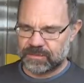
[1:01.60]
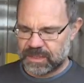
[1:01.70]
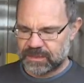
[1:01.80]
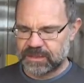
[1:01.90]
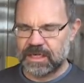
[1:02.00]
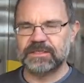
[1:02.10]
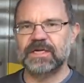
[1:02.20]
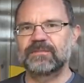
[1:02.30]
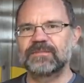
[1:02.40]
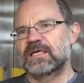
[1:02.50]
the pronunciation
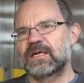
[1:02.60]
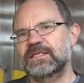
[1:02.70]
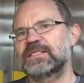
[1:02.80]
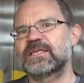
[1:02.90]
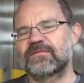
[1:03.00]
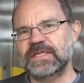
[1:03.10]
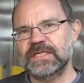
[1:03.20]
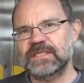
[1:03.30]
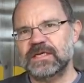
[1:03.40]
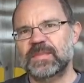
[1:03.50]
up.
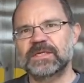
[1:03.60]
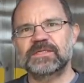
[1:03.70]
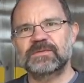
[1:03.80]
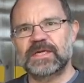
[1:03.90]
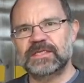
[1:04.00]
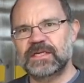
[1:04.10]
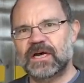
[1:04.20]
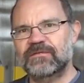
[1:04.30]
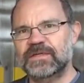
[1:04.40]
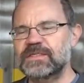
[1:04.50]
1970s, a bunch of Swedish
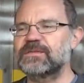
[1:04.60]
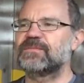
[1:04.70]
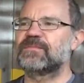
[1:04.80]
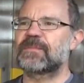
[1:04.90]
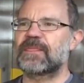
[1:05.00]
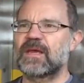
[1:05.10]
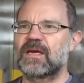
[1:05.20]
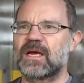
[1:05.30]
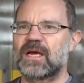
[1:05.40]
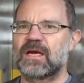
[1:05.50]
divers,
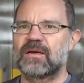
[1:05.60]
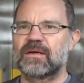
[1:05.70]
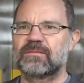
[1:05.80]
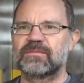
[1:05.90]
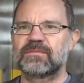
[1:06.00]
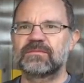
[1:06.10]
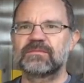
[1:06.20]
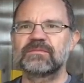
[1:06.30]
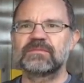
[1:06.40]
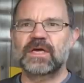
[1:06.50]
local
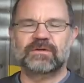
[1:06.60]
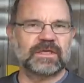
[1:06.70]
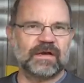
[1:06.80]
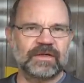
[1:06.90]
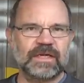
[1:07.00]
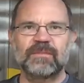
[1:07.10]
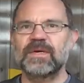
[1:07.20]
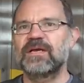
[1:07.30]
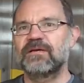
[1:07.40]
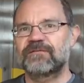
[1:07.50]
diving
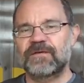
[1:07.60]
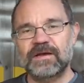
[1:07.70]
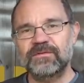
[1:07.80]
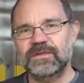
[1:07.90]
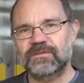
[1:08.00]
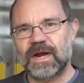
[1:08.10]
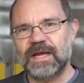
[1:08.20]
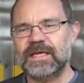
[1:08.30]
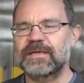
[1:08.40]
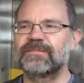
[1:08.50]
club, found the
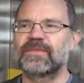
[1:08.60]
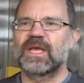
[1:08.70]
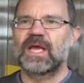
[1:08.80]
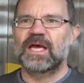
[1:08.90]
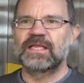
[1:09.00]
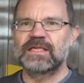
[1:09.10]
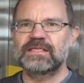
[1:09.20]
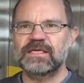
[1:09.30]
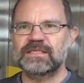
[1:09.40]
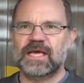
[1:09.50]
wreck. And then
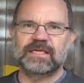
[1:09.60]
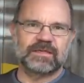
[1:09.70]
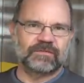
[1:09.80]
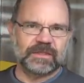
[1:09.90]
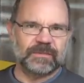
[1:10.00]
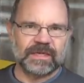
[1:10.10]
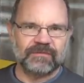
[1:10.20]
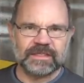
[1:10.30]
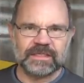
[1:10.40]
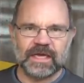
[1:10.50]
since then, there's obviously been
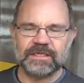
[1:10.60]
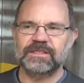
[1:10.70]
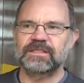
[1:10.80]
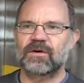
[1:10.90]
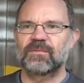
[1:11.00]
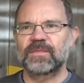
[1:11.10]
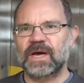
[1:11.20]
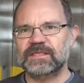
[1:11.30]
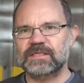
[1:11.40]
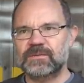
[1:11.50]
investigation and so on.
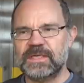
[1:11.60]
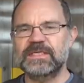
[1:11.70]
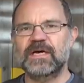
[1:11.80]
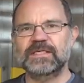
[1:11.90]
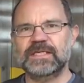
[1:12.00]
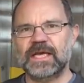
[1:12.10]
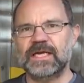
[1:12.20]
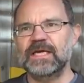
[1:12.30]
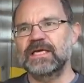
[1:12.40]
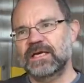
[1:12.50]
But
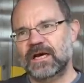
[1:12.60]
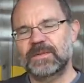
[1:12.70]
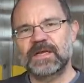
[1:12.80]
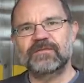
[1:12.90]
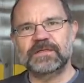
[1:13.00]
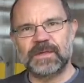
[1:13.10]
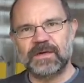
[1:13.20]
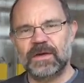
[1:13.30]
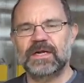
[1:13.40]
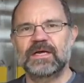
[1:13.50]
2019, I believe there's
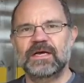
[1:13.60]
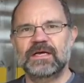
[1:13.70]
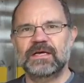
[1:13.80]
been quite a